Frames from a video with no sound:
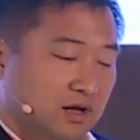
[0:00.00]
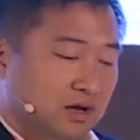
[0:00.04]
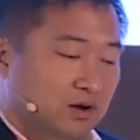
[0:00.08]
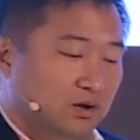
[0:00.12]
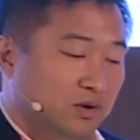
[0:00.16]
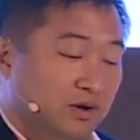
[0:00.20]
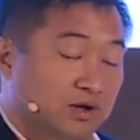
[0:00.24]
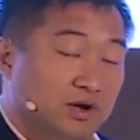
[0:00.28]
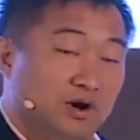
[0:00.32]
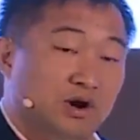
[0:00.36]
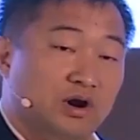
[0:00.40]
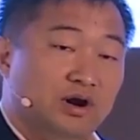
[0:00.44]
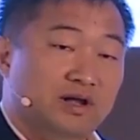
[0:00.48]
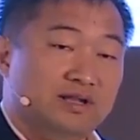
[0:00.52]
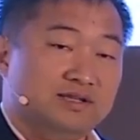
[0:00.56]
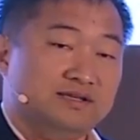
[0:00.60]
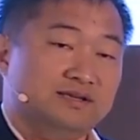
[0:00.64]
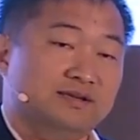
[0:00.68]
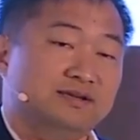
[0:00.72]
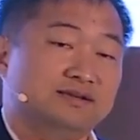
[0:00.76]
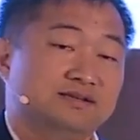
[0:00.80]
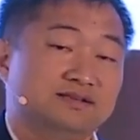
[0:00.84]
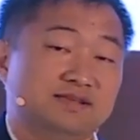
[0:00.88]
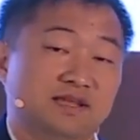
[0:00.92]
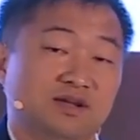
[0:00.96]
We call it
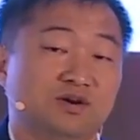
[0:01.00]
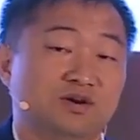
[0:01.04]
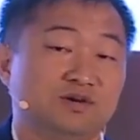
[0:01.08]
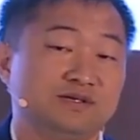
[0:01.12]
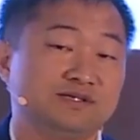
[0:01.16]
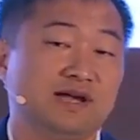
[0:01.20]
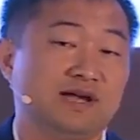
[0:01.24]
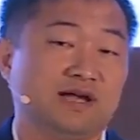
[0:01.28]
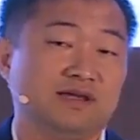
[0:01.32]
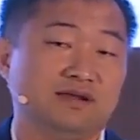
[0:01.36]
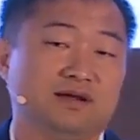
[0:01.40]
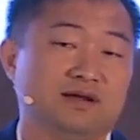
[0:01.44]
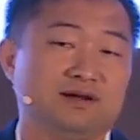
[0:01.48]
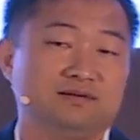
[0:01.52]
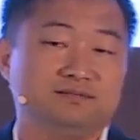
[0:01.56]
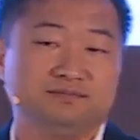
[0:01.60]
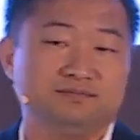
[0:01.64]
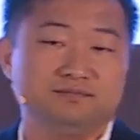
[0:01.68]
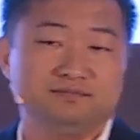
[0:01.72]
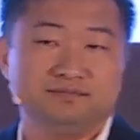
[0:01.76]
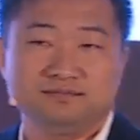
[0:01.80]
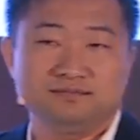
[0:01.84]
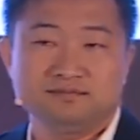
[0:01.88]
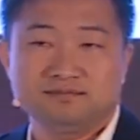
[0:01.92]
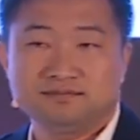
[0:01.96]
single sign-on.
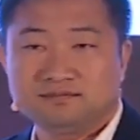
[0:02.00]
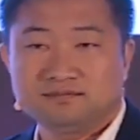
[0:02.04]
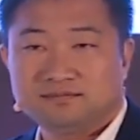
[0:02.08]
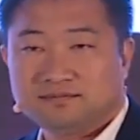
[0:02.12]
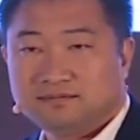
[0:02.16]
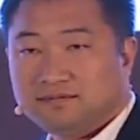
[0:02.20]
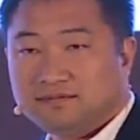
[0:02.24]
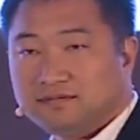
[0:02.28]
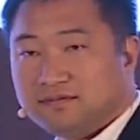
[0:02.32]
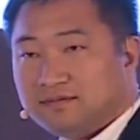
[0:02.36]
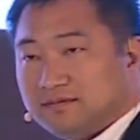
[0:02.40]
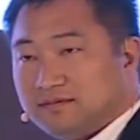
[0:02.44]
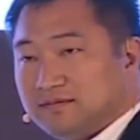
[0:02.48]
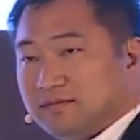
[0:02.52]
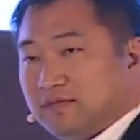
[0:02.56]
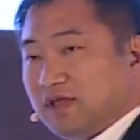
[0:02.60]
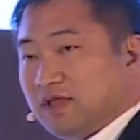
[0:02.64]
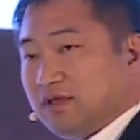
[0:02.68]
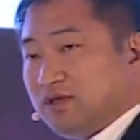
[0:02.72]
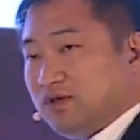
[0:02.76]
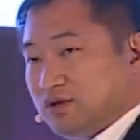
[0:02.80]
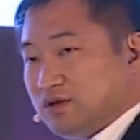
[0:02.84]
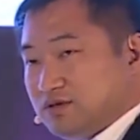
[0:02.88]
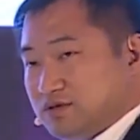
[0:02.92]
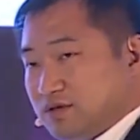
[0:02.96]

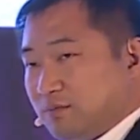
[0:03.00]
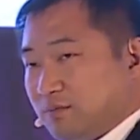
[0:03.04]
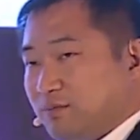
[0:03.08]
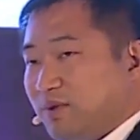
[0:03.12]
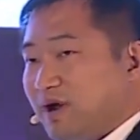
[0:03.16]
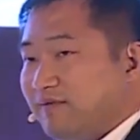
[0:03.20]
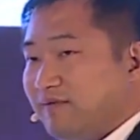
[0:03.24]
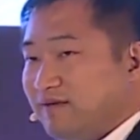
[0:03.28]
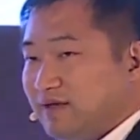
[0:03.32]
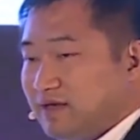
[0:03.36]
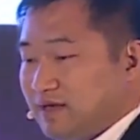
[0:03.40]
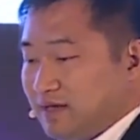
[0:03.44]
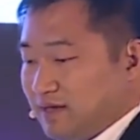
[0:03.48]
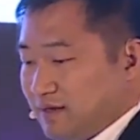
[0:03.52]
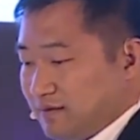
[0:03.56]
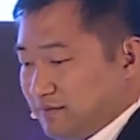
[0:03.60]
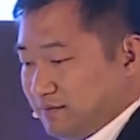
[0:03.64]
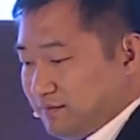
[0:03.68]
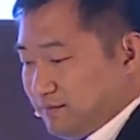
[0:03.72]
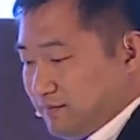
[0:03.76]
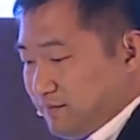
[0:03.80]
use your private key.